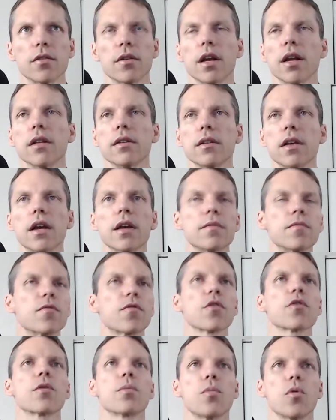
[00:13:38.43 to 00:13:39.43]
And
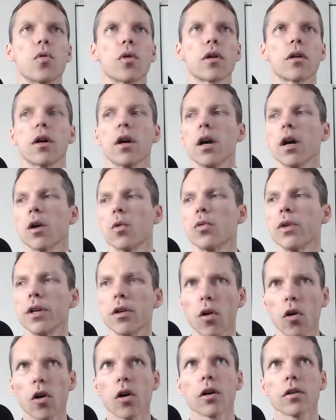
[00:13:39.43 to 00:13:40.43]
furthermore, we
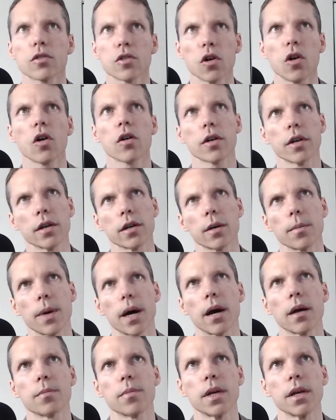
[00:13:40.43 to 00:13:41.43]
are talking
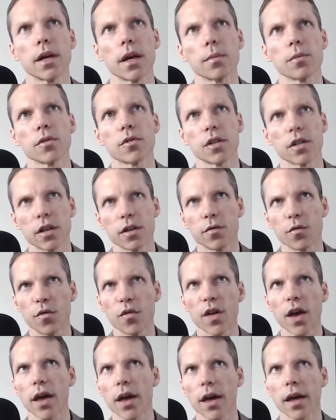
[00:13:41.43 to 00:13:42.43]
about being able to
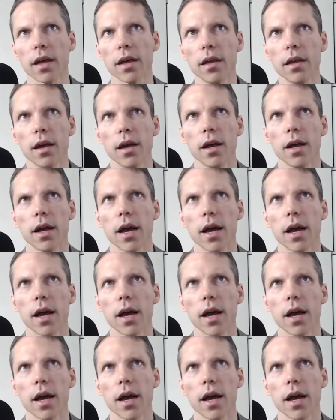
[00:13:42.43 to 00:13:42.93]
convey